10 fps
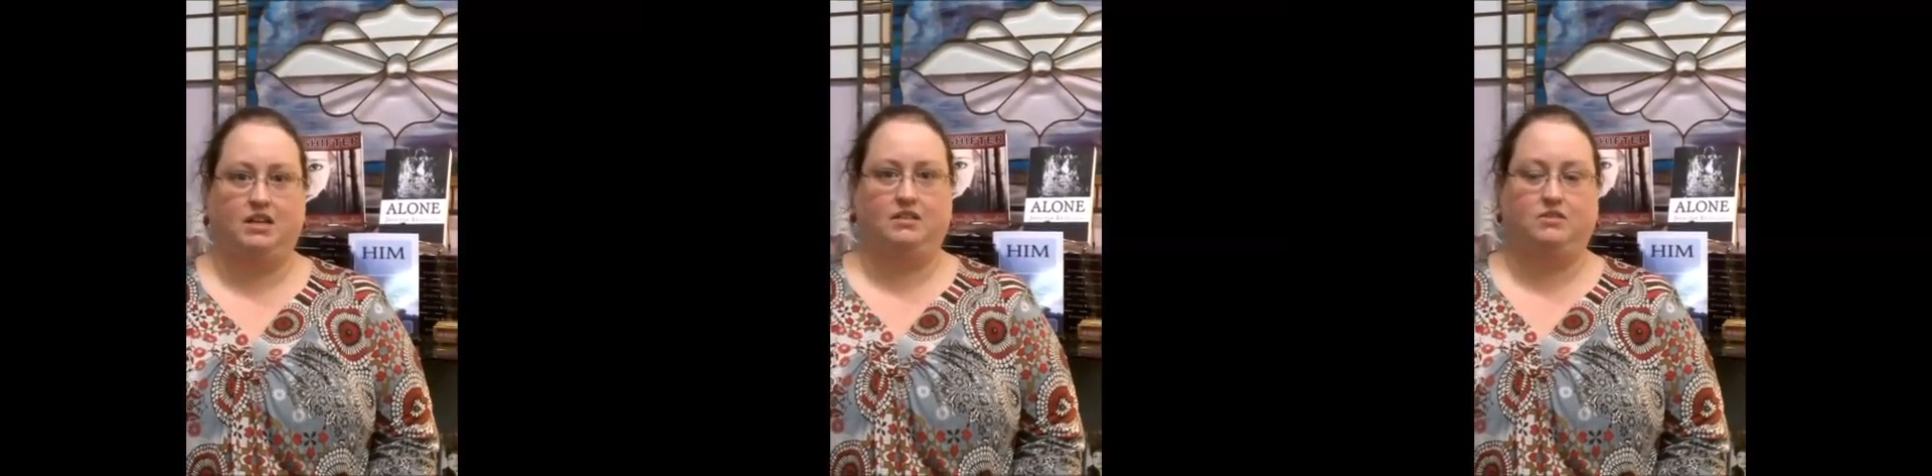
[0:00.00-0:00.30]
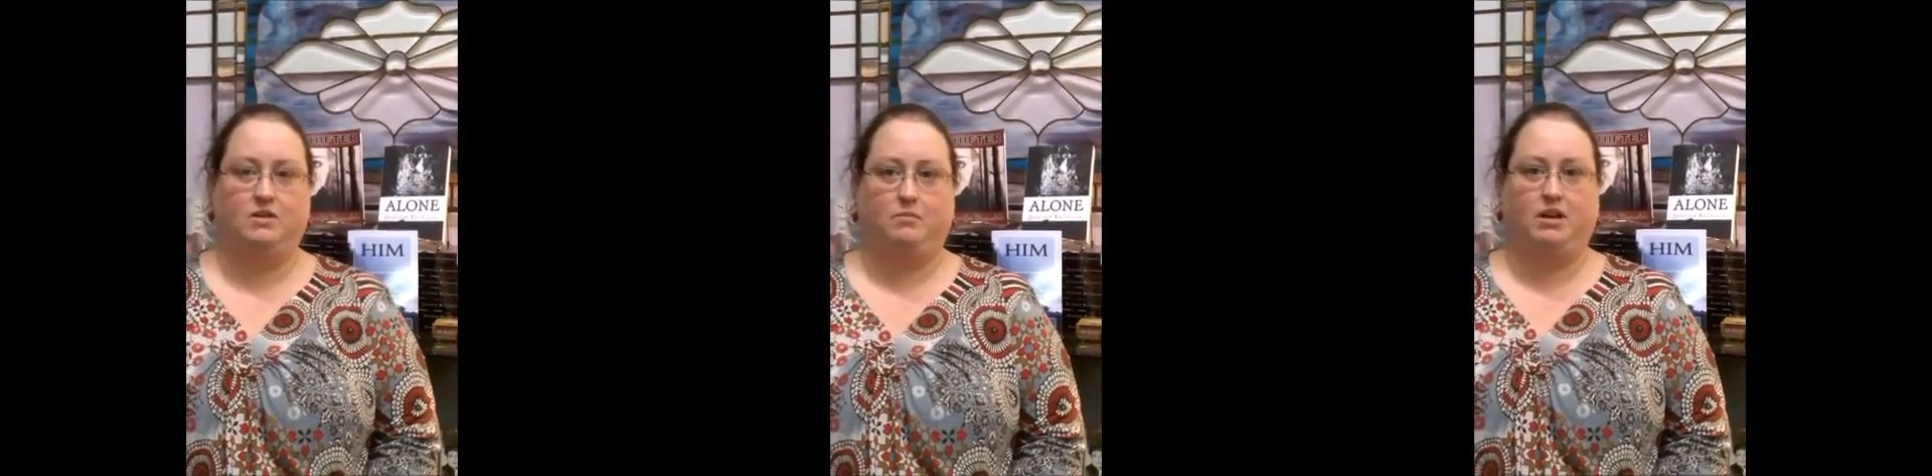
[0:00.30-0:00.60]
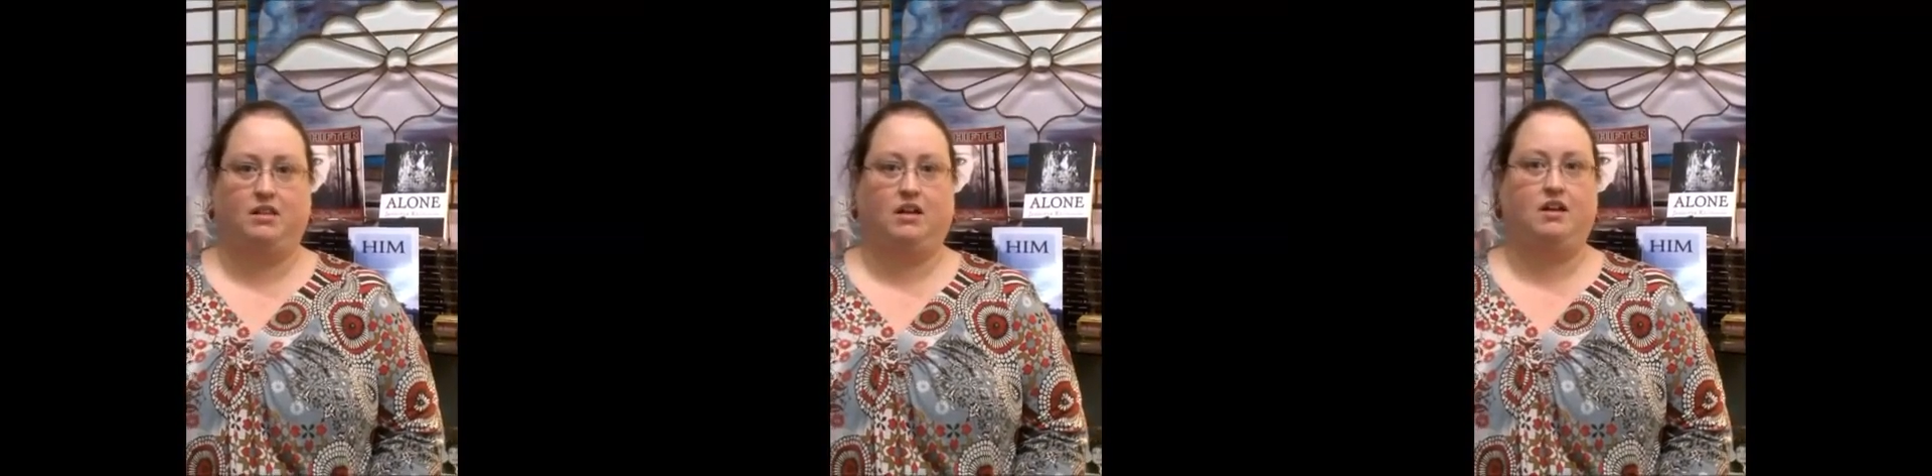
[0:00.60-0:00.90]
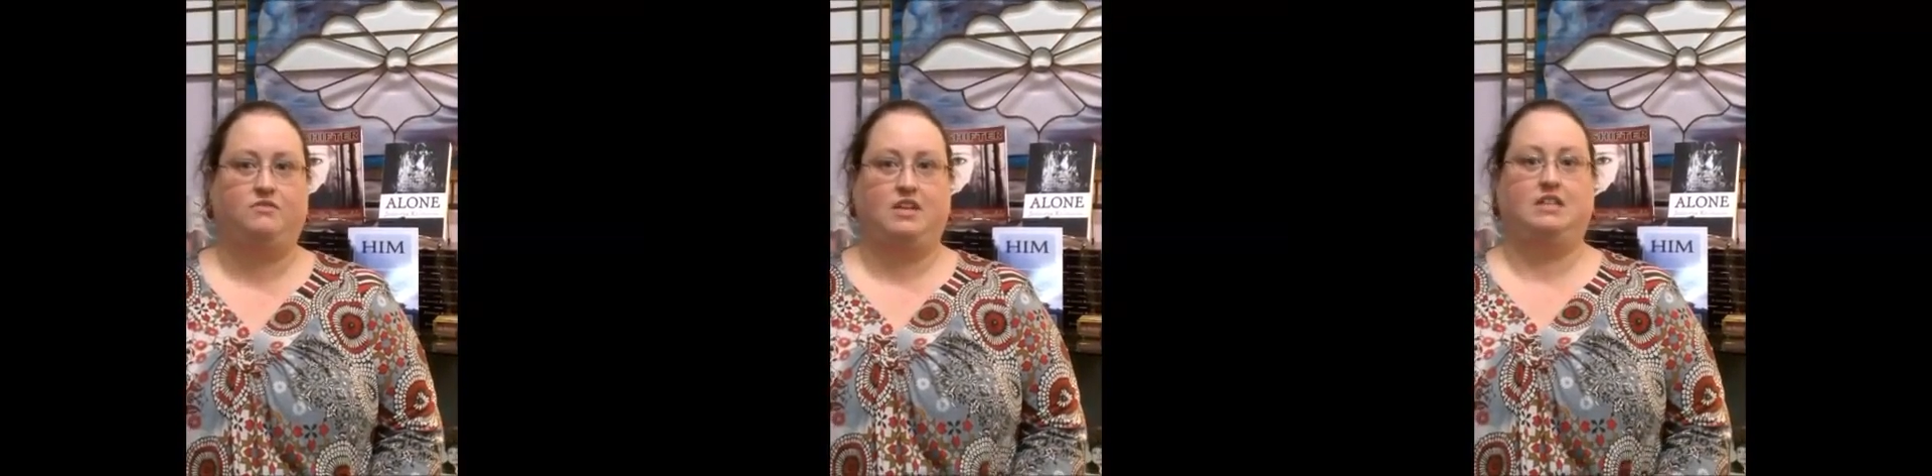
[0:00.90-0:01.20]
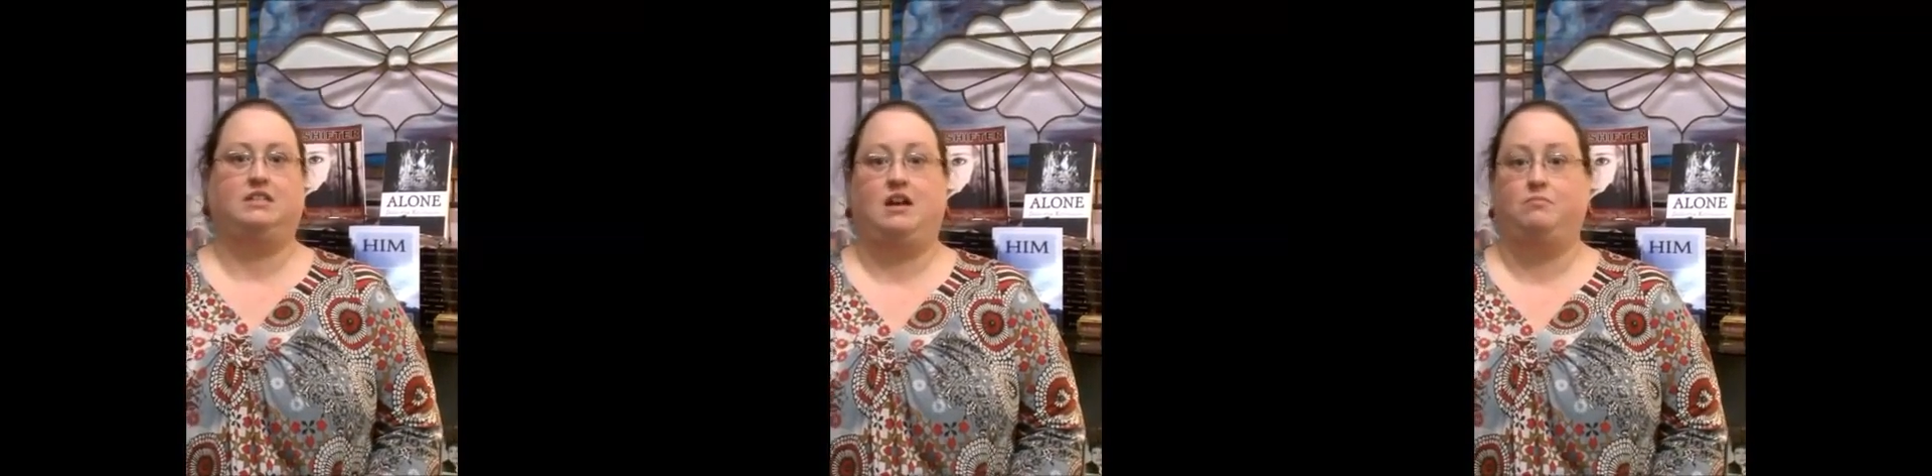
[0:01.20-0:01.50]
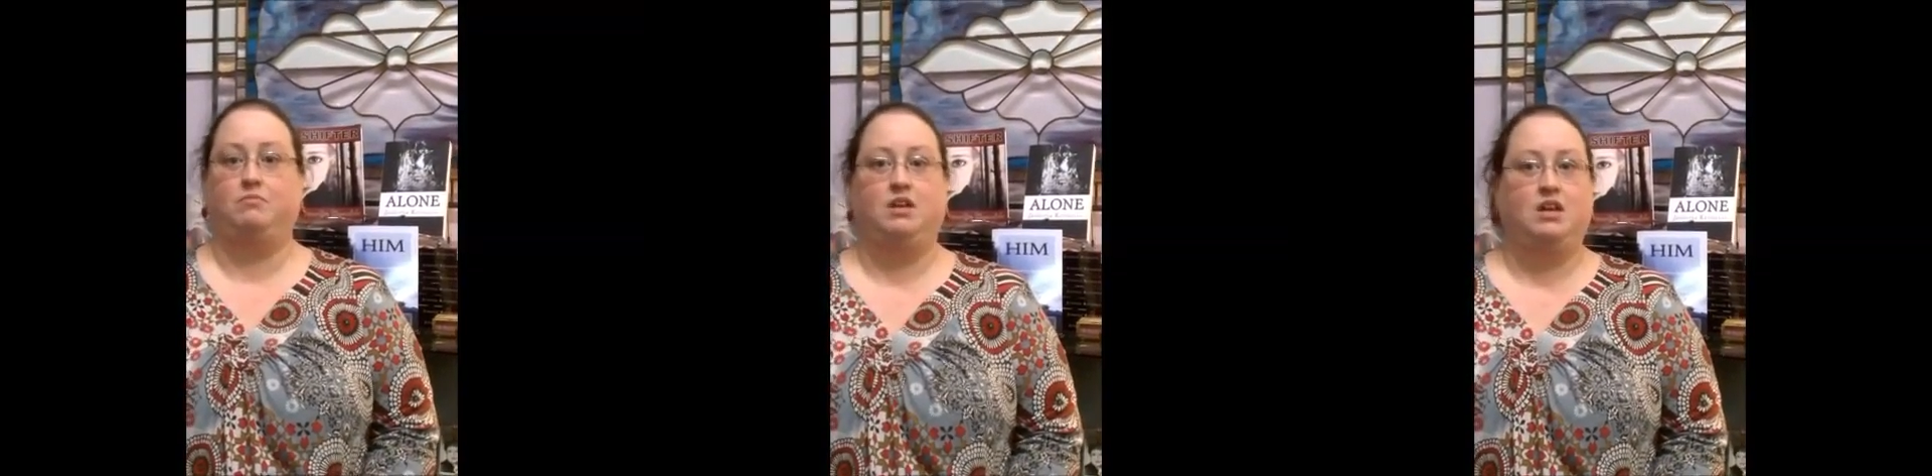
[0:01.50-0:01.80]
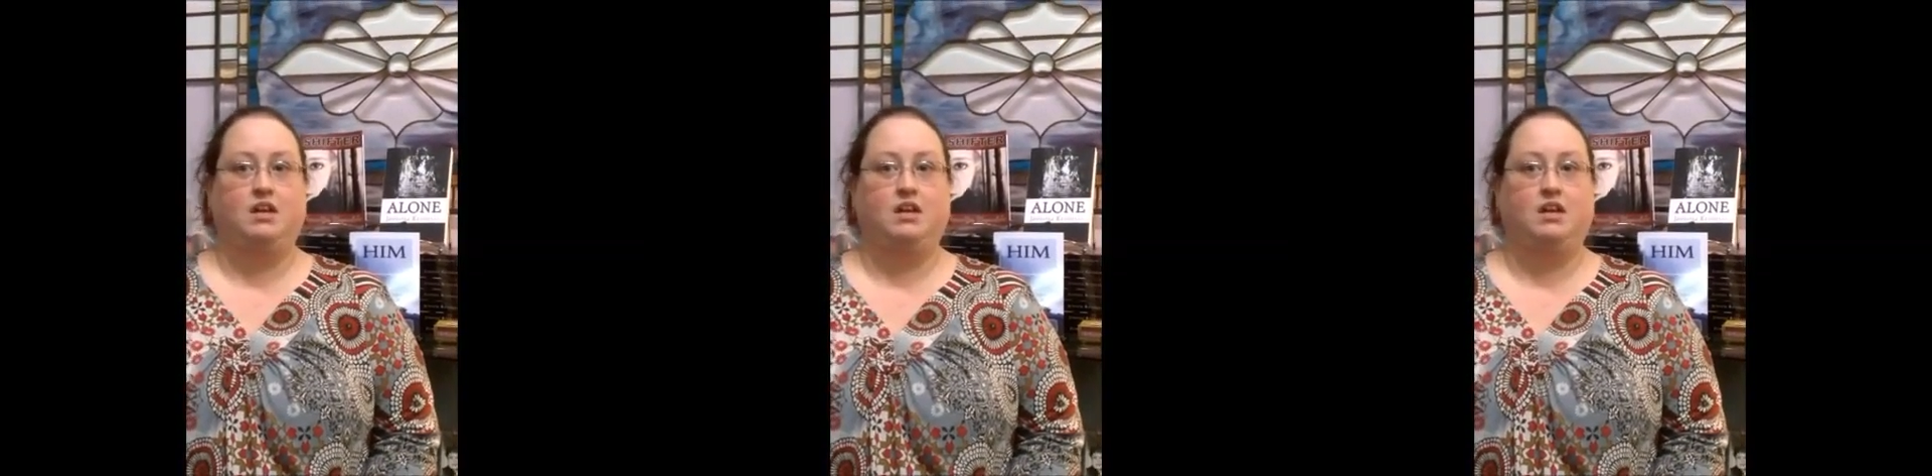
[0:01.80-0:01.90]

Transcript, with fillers: in throughout my life, things that I'm